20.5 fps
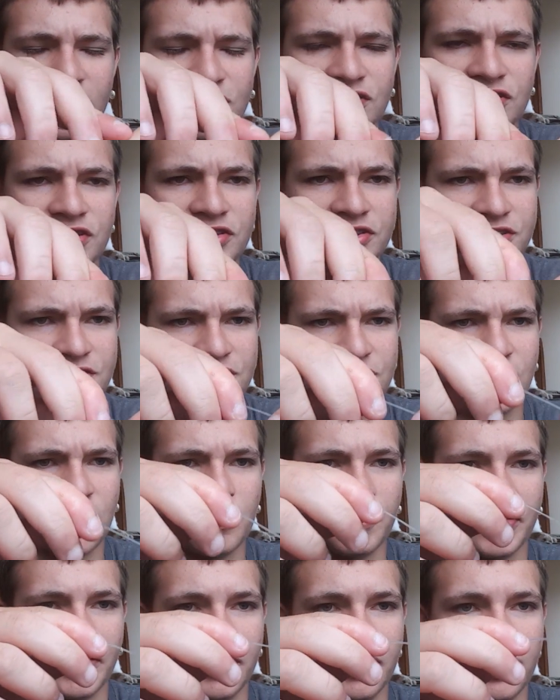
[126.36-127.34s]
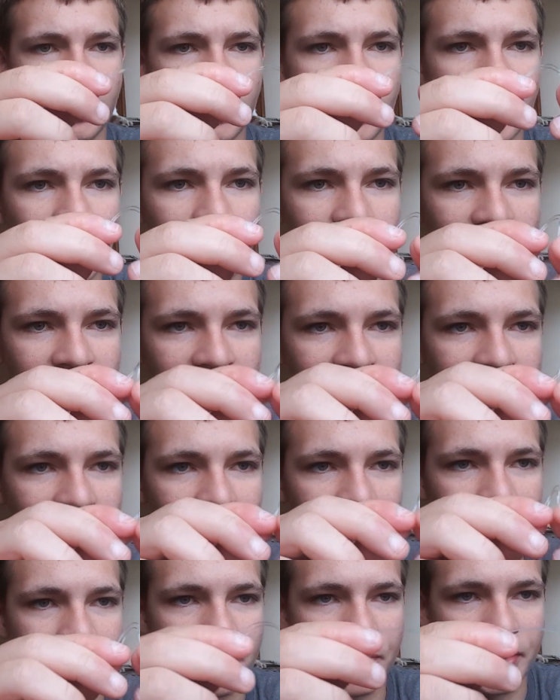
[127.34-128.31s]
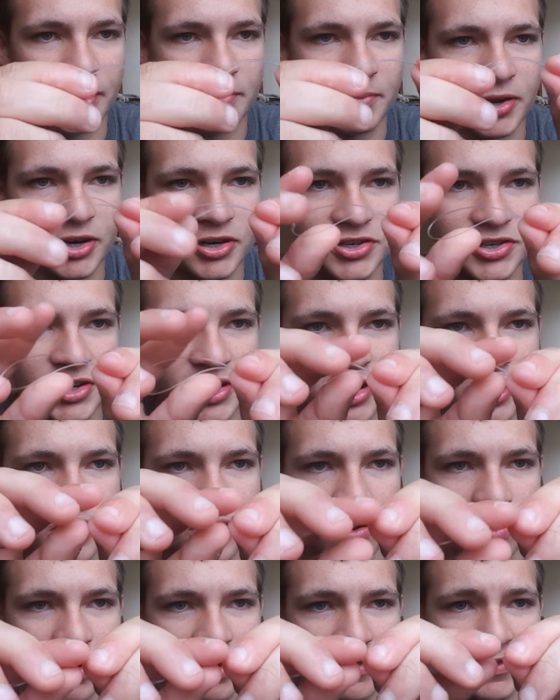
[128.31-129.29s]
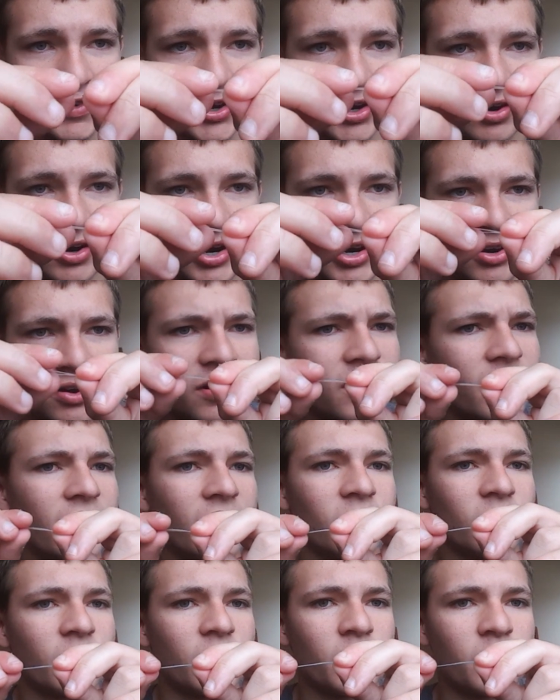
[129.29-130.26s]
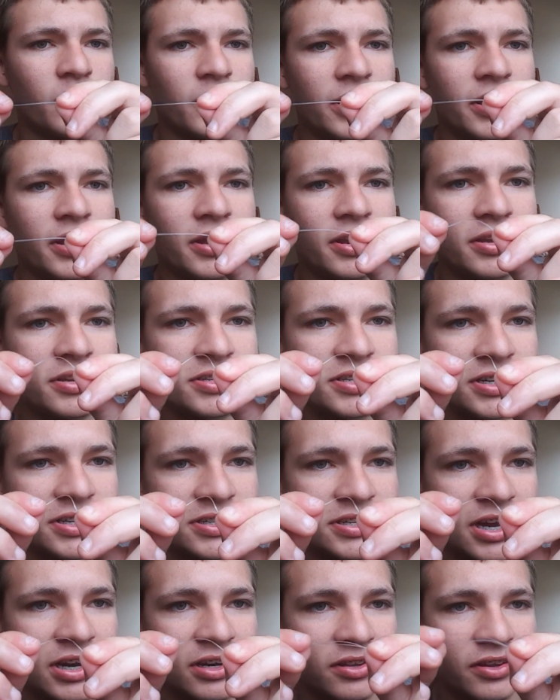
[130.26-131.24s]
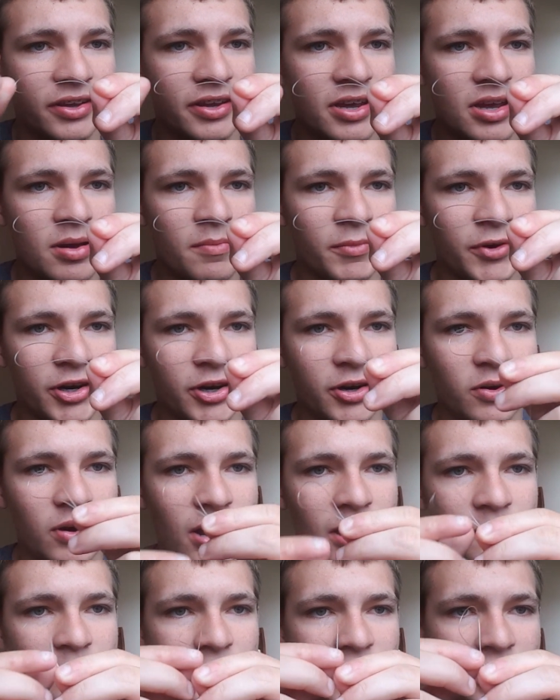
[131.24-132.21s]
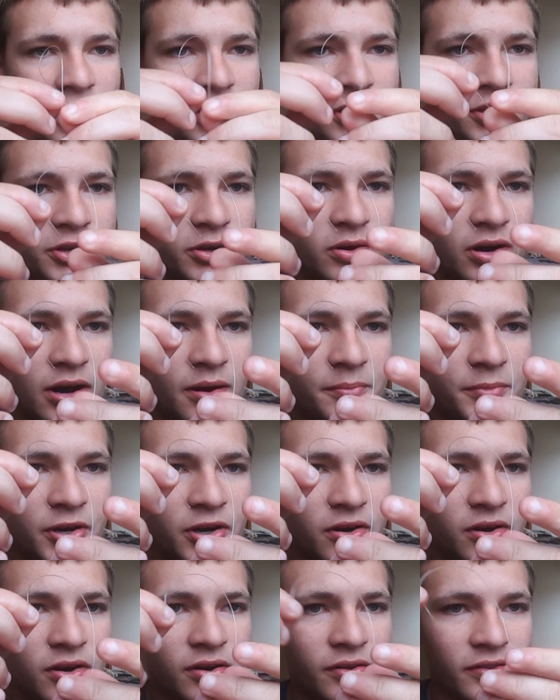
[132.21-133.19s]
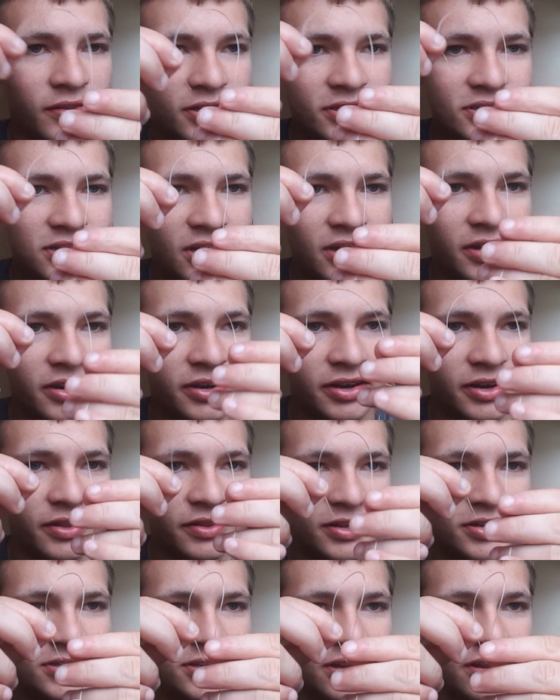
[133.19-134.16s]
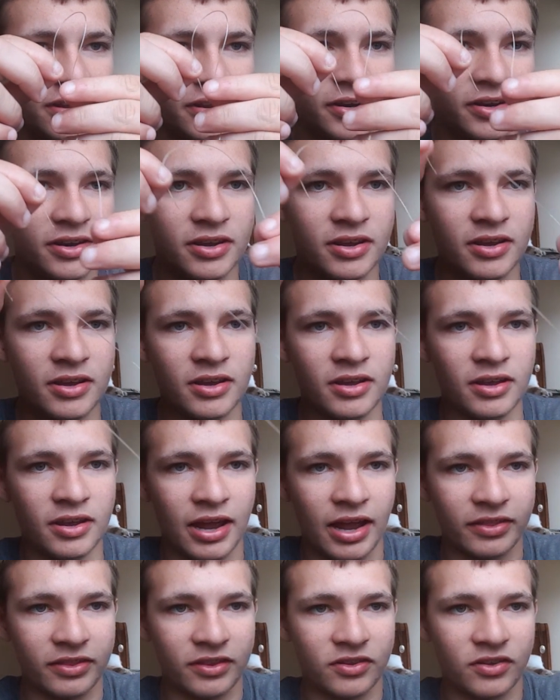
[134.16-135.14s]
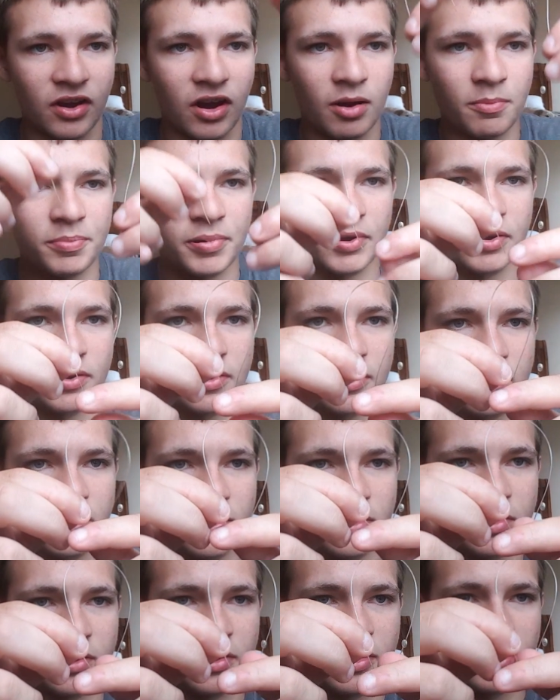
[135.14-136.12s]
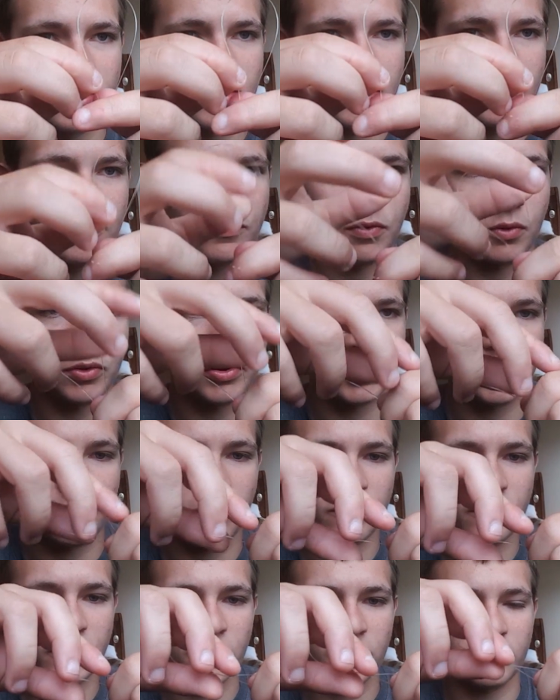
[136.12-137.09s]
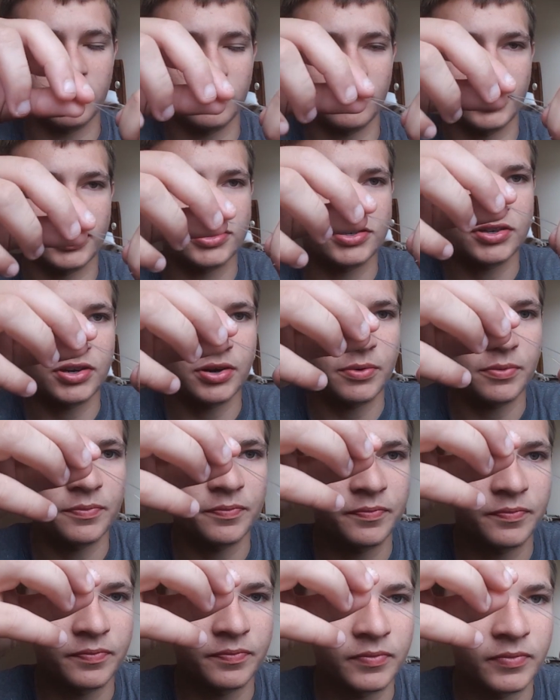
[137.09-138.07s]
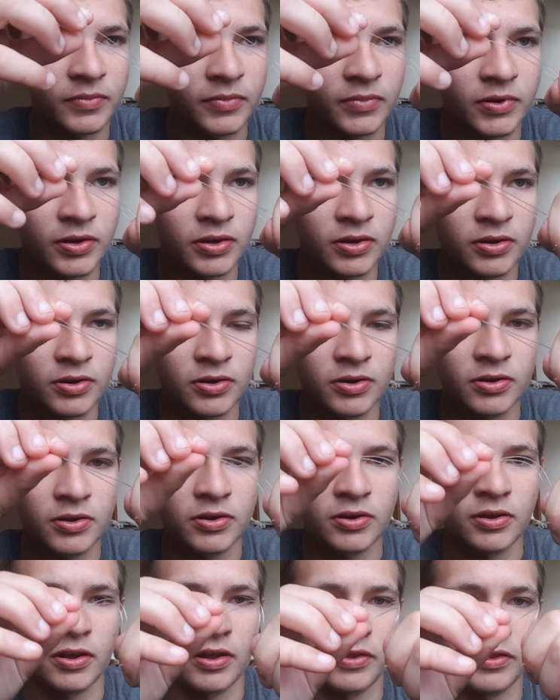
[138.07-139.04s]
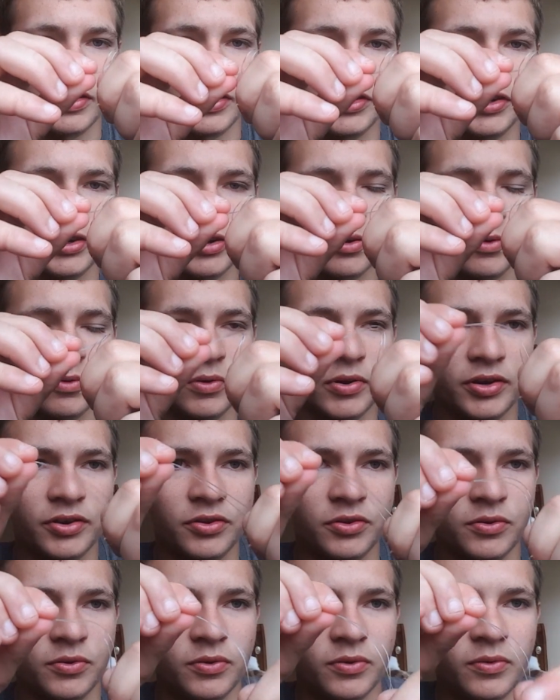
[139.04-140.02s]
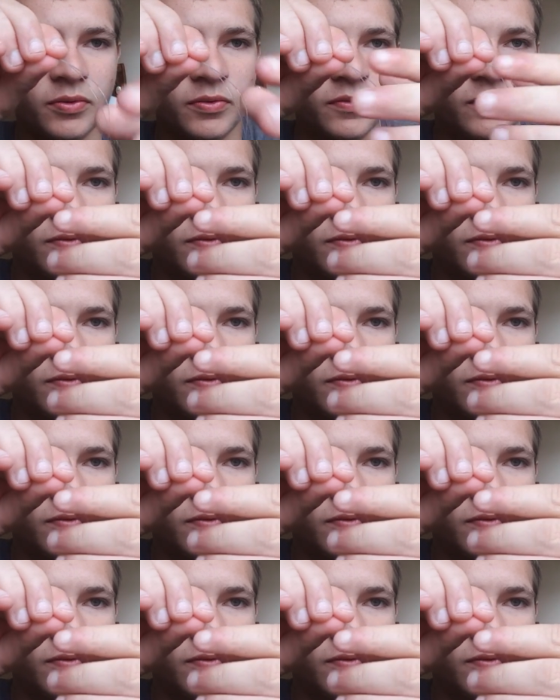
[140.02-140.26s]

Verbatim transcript: a surgeon's knot with an overhand knot, pretty much, or figure eight knot. I don't know what it is exactly. But you grab, uh, you grab your this line and this line at the top, fold it over like so, and then you're going to